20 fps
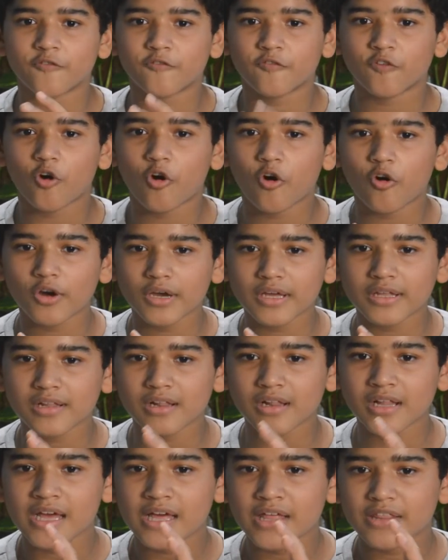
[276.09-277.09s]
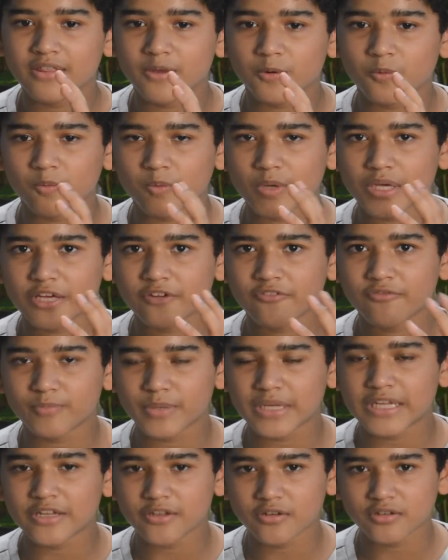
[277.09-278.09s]
oil that we have been
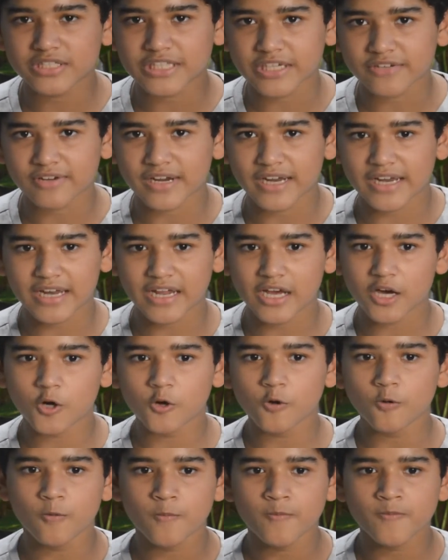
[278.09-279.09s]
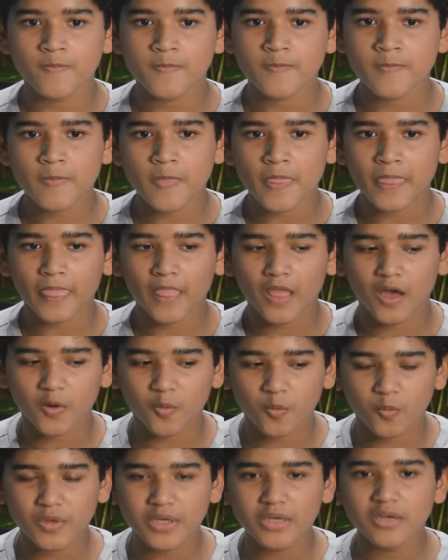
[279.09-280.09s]
using right now,
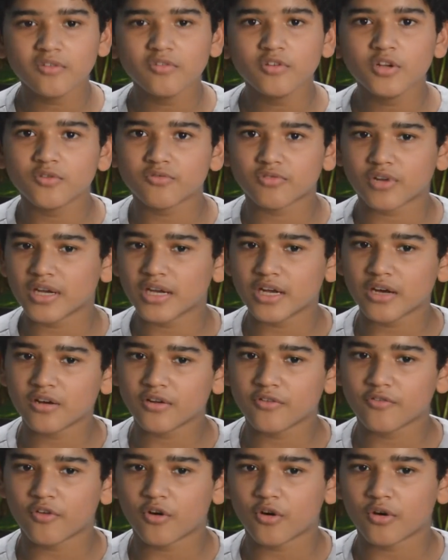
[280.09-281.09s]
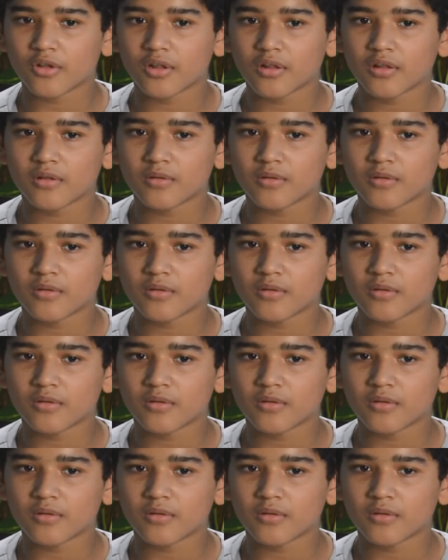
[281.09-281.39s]
we would run out of oil